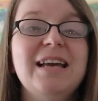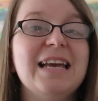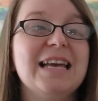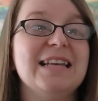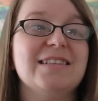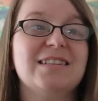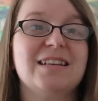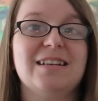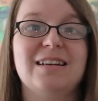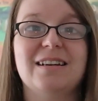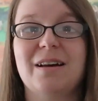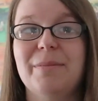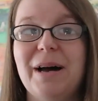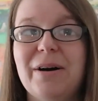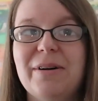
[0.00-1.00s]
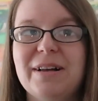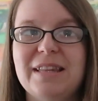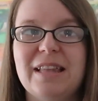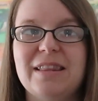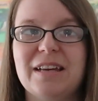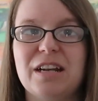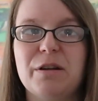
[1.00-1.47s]
it's going to come out and
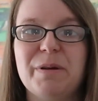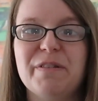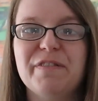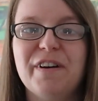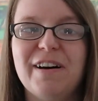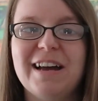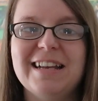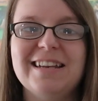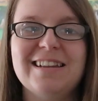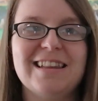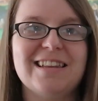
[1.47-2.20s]
then they're going to be fine.